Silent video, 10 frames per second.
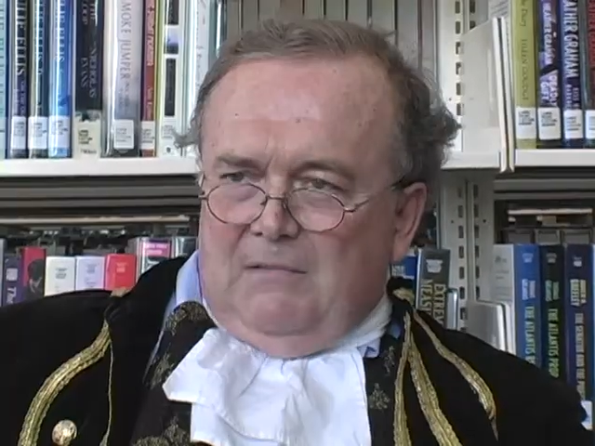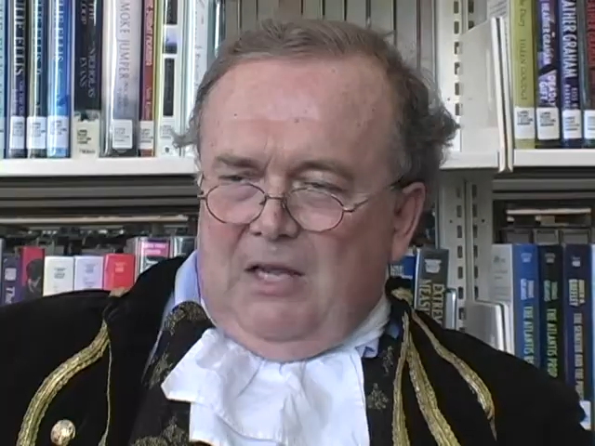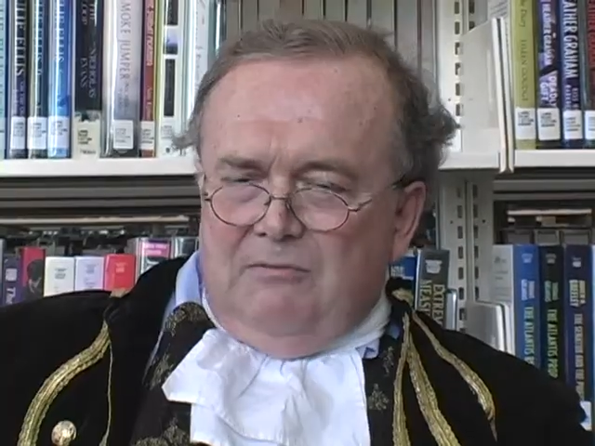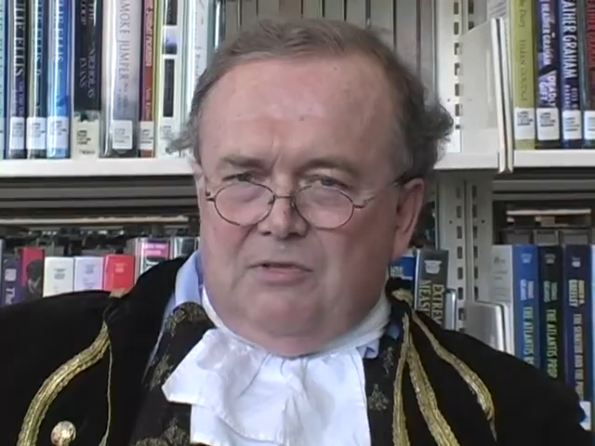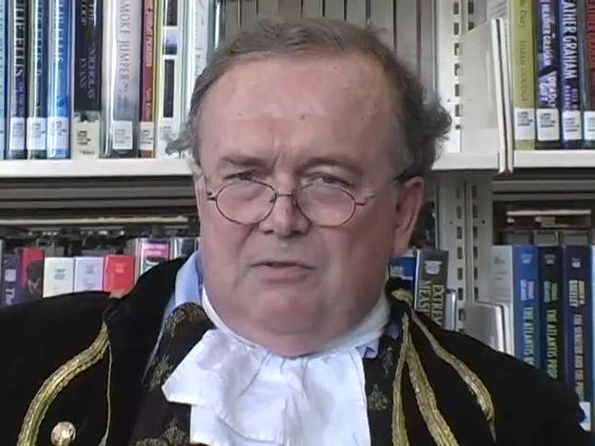I
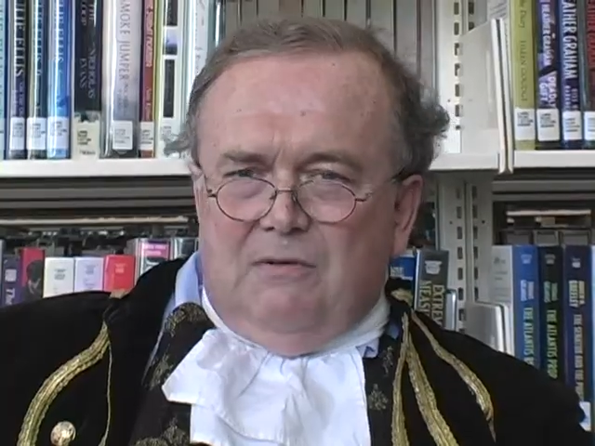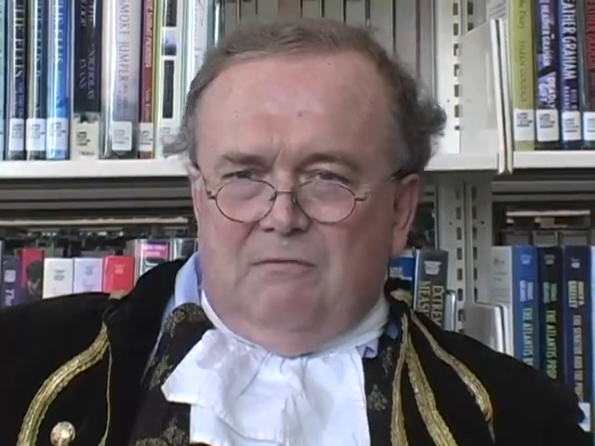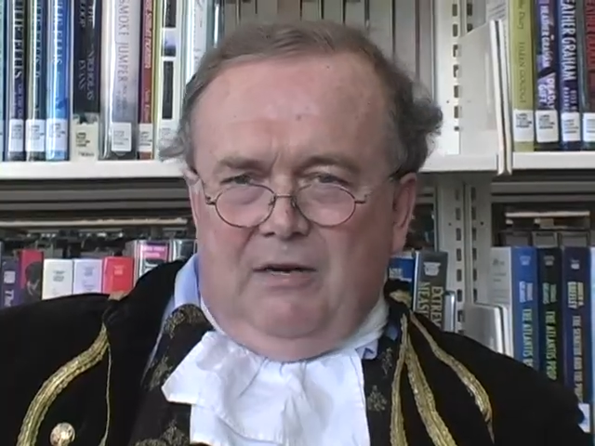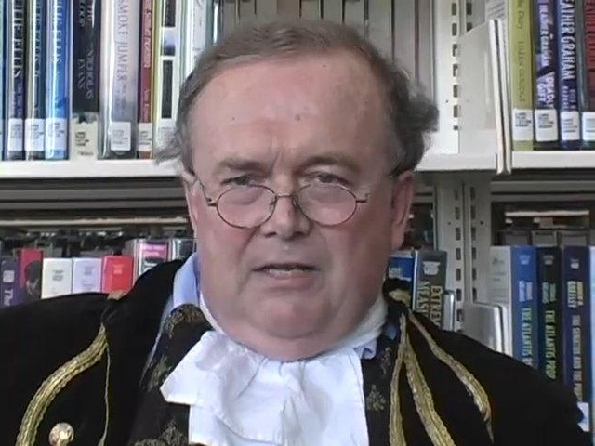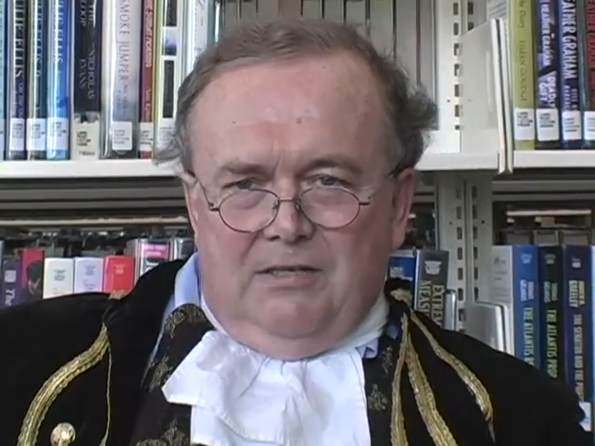was sort of
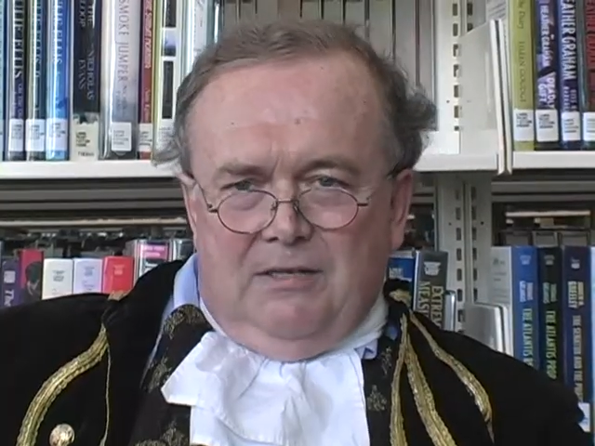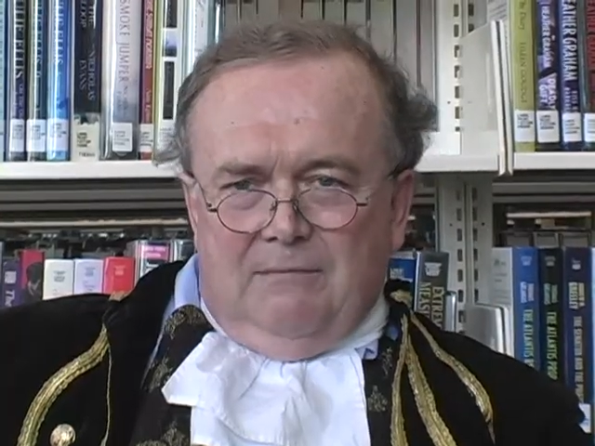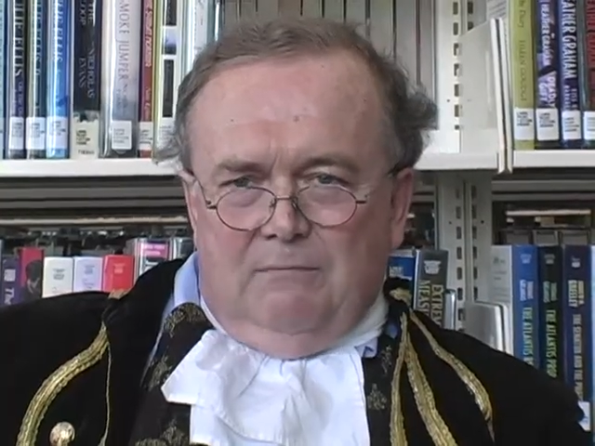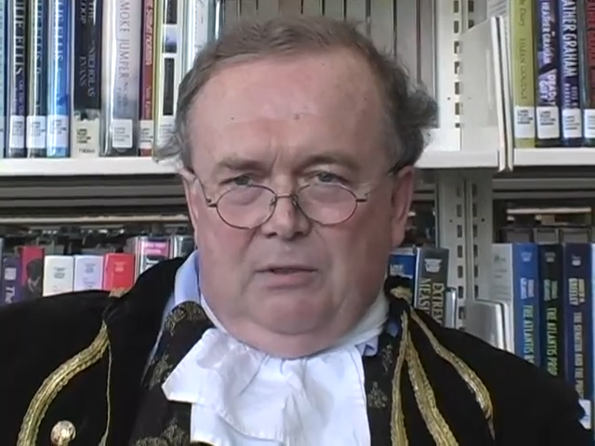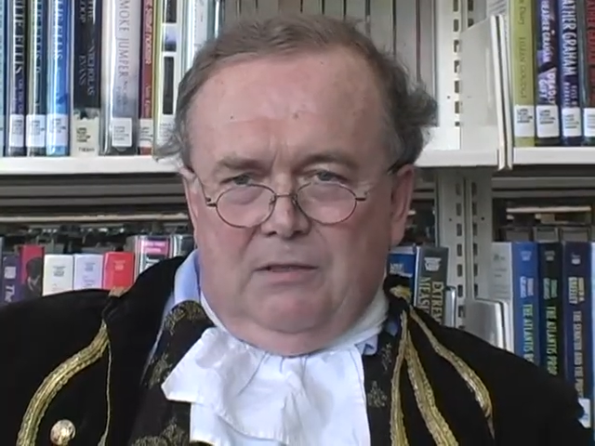raised on
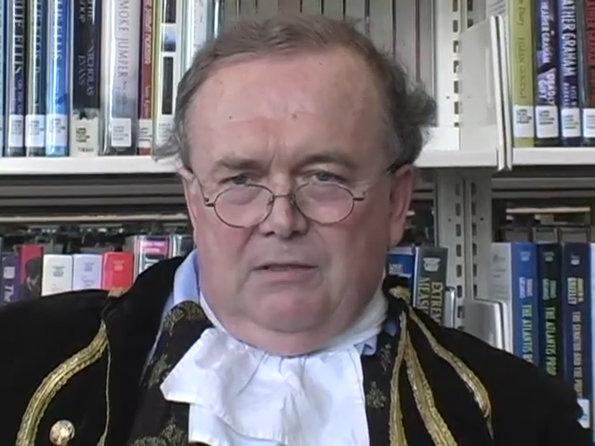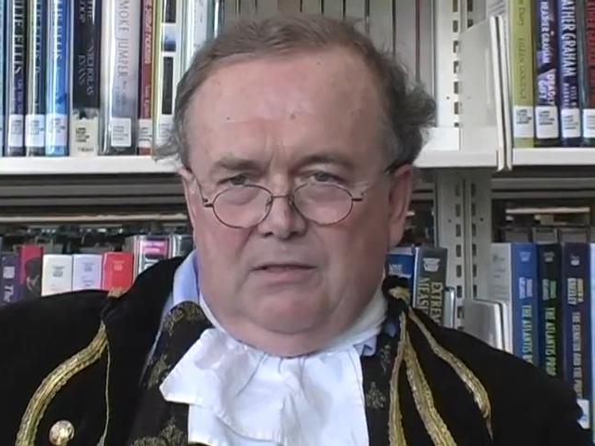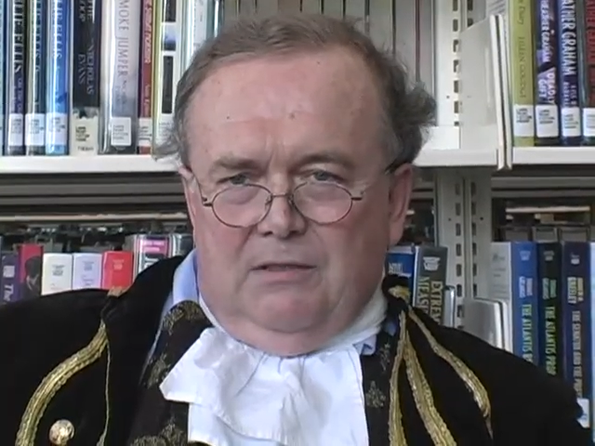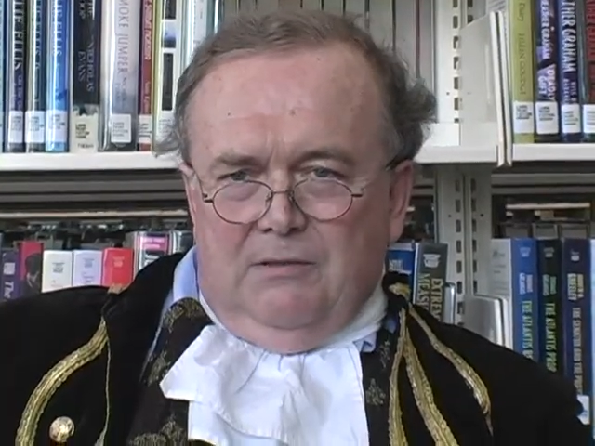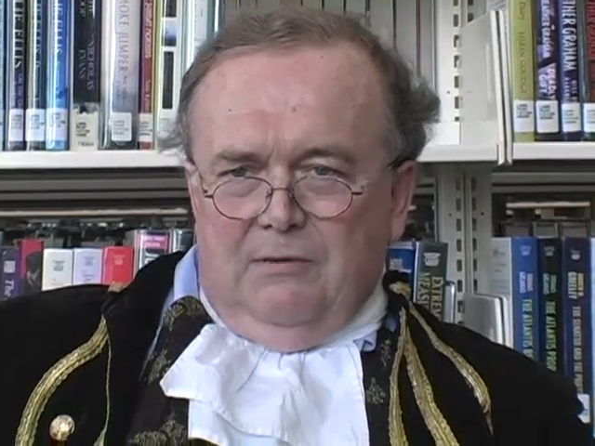books,
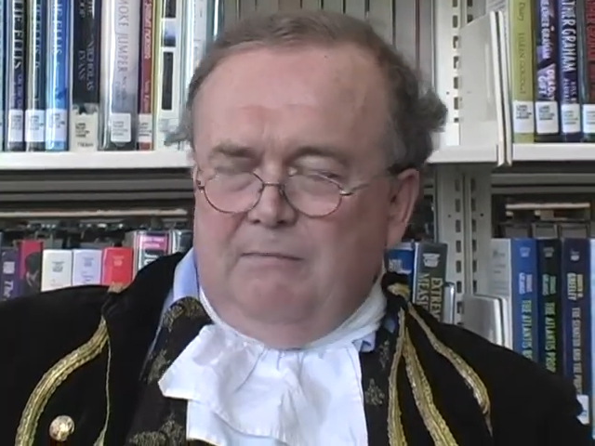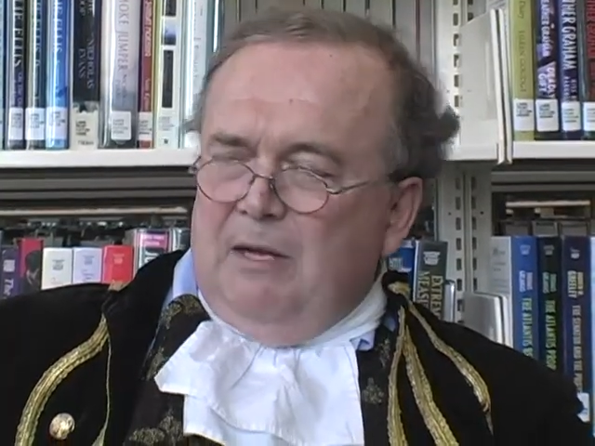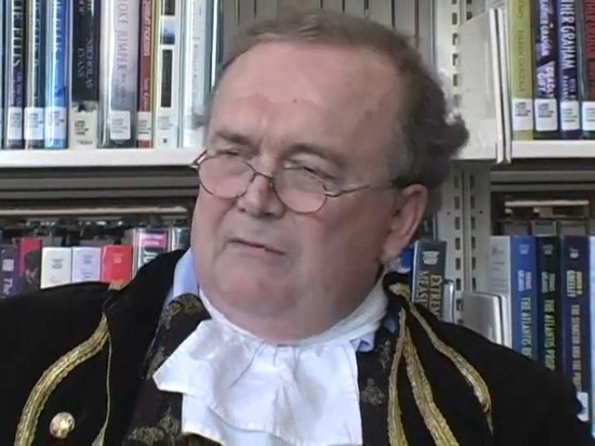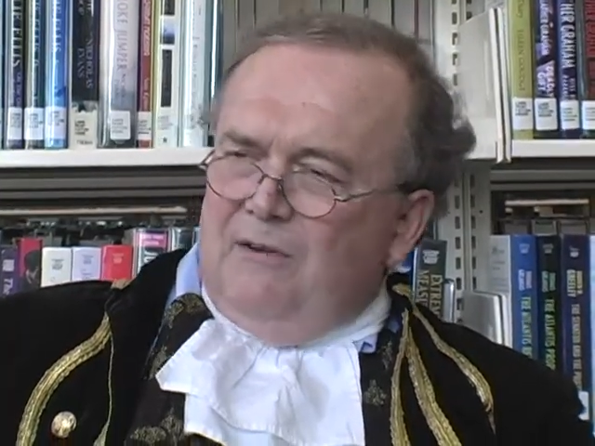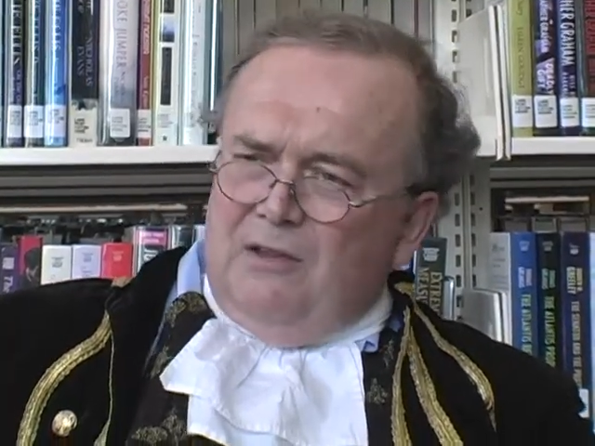although my
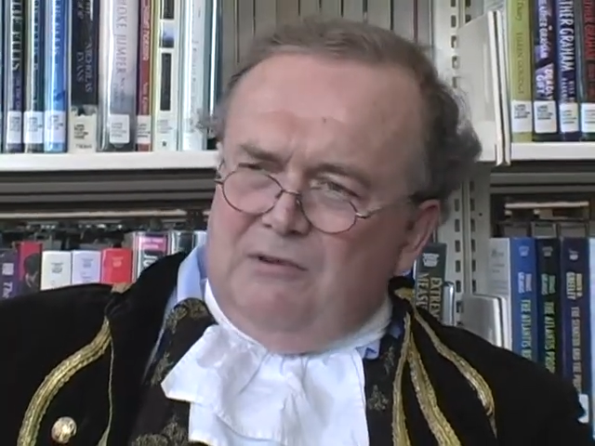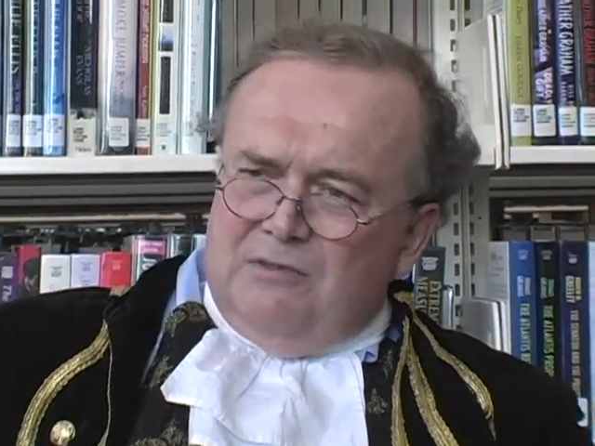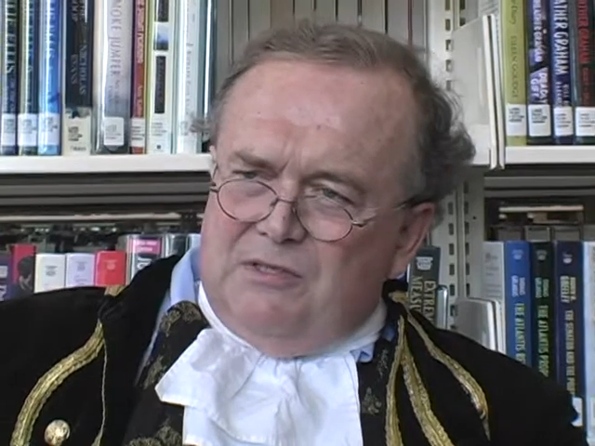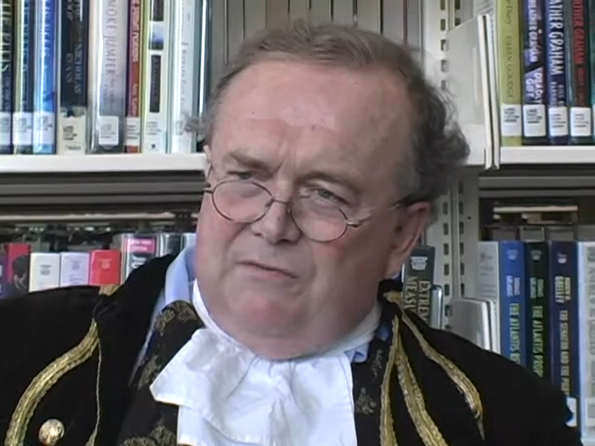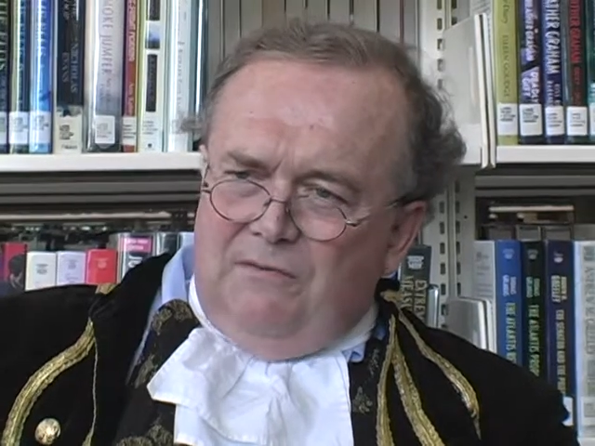father
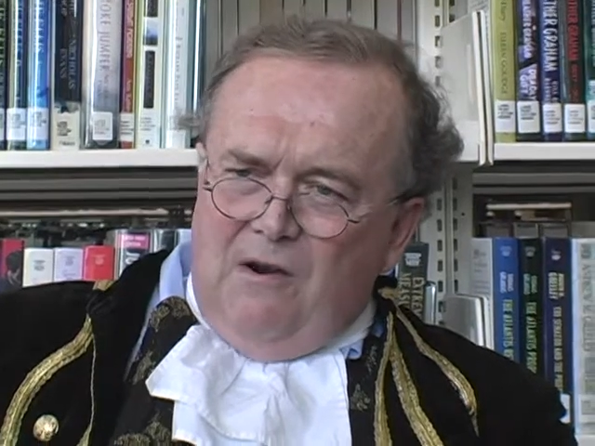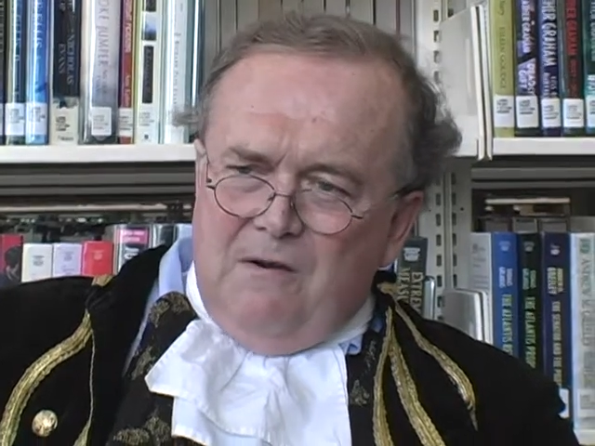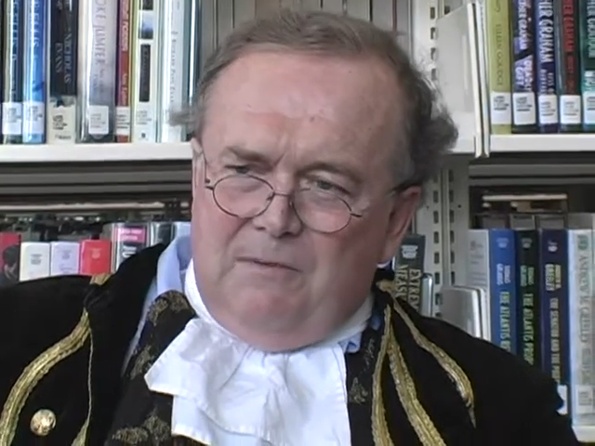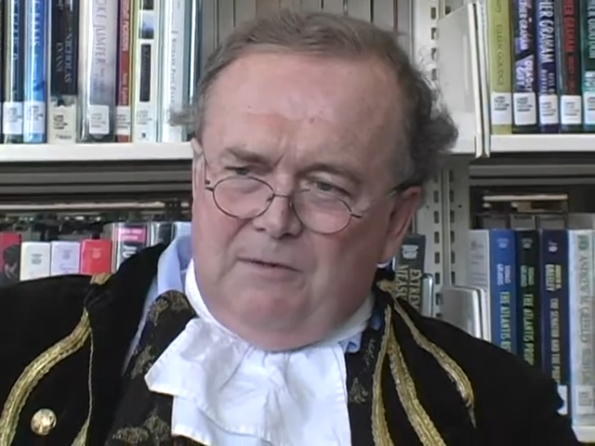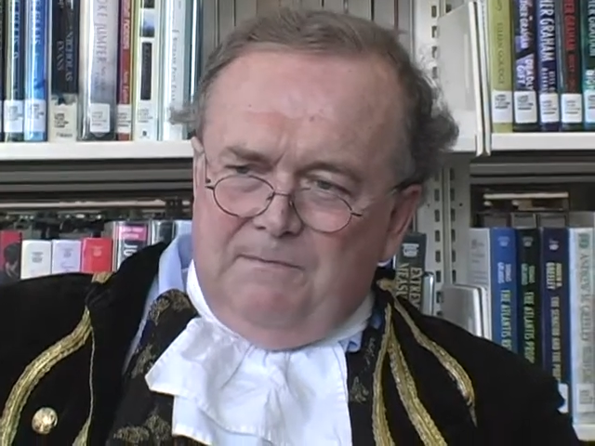was a
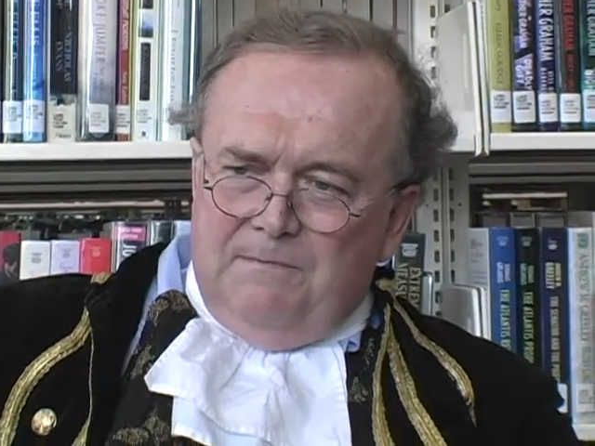farmer.